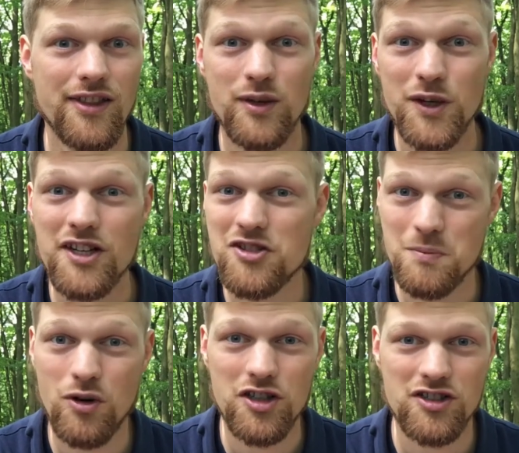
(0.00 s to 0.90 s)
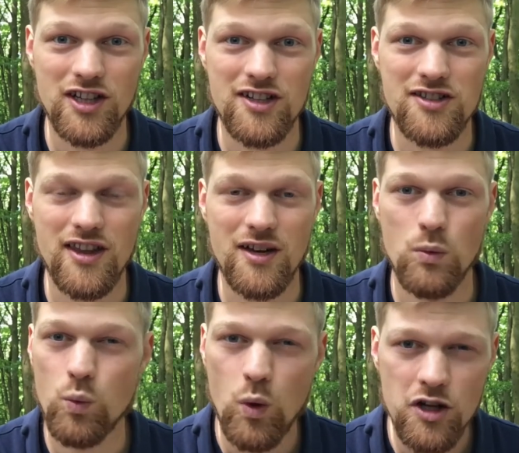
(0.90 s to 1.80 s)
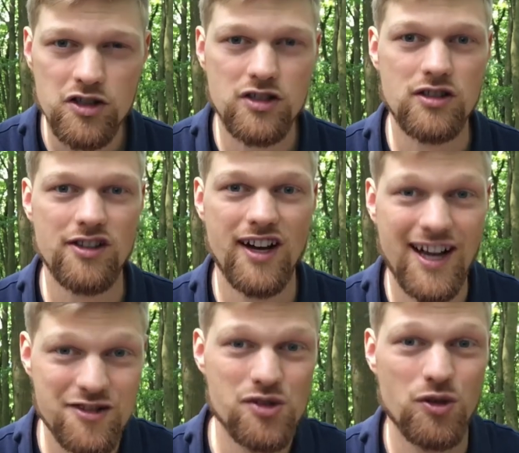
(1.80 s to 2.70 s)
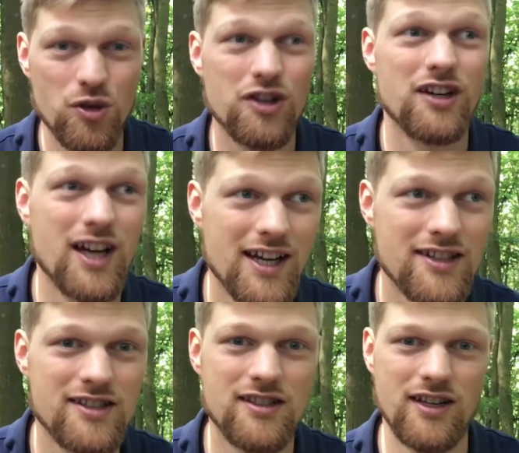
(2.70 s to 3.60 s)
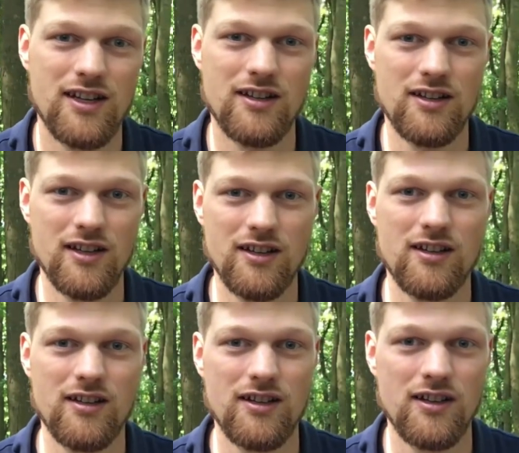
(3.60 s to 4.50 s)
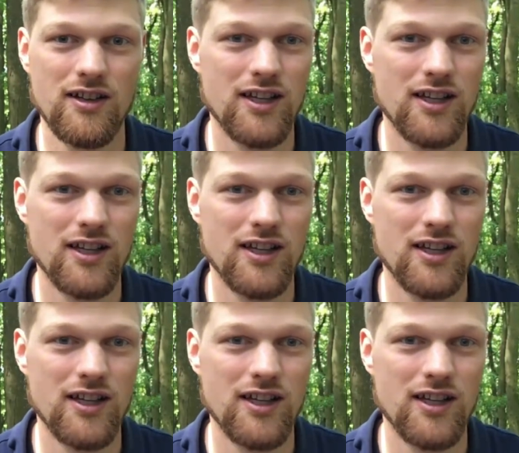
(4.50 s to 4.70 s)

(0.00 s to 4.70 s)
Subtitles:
they really supported us. They wanted us to look nice and, like,